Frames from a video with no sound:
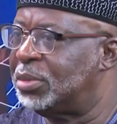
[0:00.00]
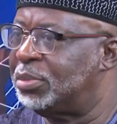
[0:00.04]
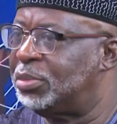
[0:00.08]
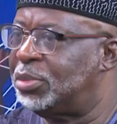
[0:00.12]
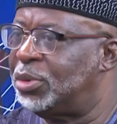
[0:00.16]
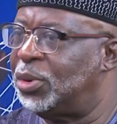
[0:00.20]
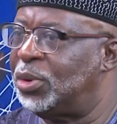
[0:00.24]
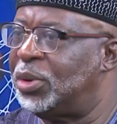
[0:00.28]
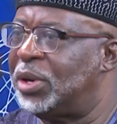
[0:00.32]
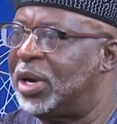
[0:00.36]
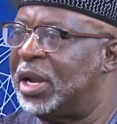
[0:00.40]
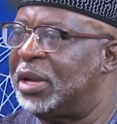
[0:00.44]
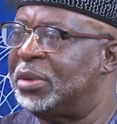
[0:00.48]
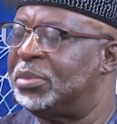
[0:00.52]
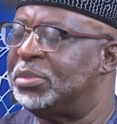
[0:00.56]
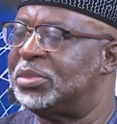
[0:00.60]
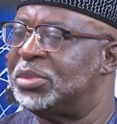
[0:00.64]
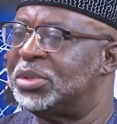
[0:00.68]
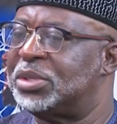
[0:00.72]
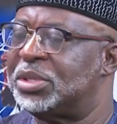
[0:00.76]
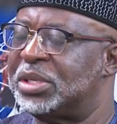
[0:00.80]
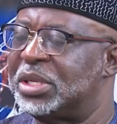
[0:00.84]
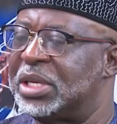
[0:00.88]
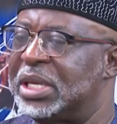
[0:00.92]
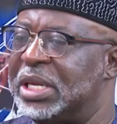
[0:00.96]

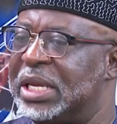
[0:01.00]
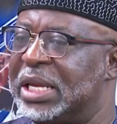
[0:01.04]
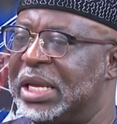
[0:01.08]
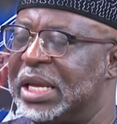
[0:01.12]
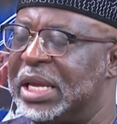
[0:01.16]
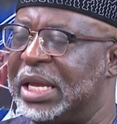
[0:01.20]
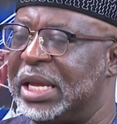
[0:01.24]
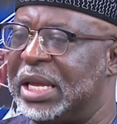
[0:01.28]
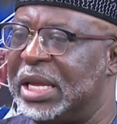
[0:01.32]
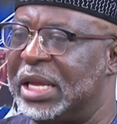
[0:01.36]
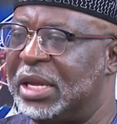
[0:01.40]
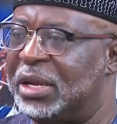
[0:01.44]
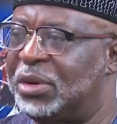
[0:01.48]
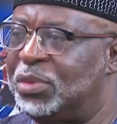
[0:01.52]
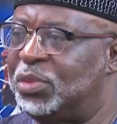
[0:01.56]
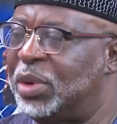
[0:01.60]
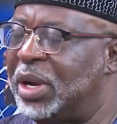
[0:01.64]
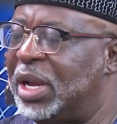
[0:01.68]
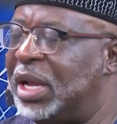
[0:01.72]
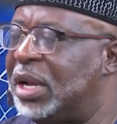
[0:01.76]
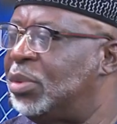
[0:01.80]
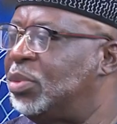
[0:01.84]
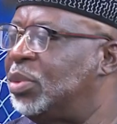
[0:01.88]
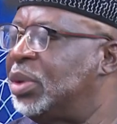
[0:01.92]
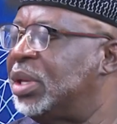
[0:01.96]
programs
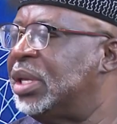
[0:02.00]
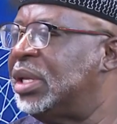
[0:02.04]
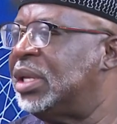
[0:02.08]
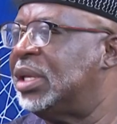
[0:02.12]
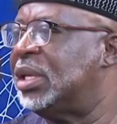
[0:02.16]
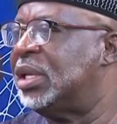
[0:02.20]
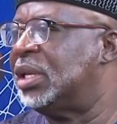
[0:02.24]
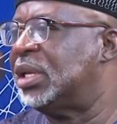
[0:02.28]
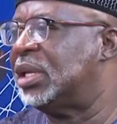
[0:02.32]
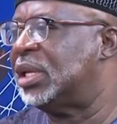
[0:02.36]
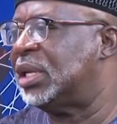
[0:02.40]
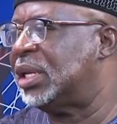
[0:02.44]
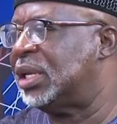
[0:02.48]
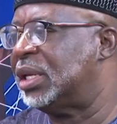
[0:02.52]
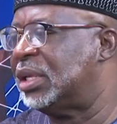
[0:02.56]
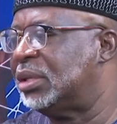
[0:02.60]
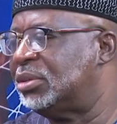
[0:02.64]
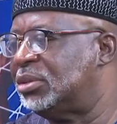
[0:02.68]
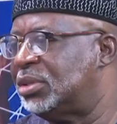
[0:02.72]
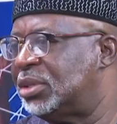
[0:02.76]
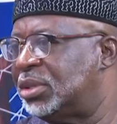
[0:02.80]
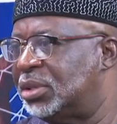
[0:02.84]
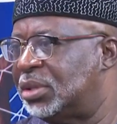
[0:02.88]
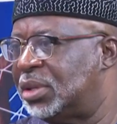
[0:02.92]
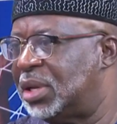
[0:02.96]
where we,
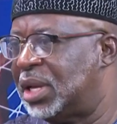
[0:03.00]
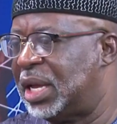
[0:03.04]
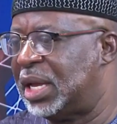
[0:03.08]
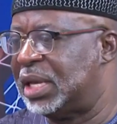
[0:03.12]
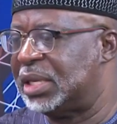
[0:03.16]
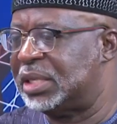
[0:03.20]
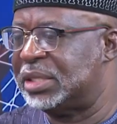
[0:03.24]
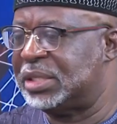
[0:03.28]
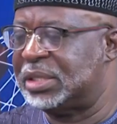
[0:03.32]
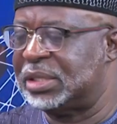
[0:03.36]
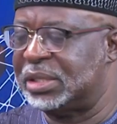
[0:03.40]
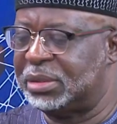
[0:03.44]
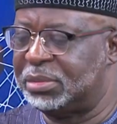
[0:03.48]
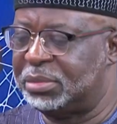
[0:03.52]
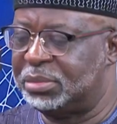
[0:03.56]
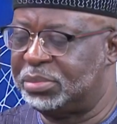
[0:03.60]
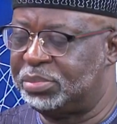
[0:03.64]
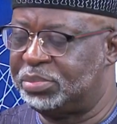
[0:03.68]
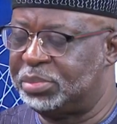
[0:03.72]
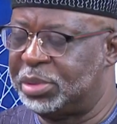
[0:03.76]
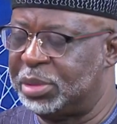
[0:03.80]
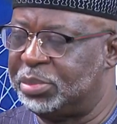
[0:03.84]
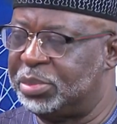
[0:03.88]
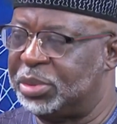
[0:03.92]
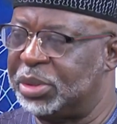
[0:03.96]
had
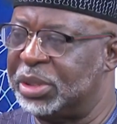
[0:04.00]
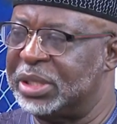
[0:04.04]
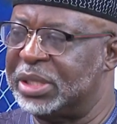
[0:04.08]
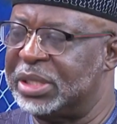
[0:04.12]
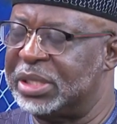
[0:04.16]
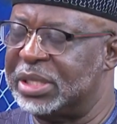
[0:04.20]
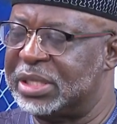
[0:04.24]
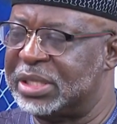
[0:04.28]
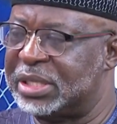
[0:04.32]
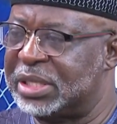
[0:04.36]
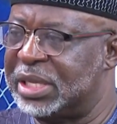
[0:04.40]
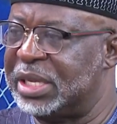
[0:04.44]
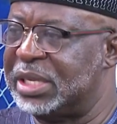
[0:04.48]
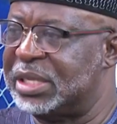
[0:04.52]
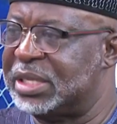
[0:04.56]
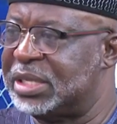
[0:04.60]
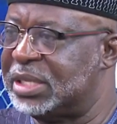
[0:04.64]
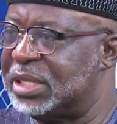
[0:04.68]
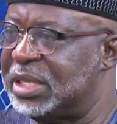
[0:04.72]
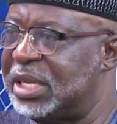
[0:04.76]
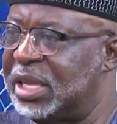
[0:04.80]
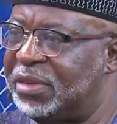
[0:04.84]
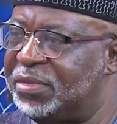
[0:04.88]
people in the States, the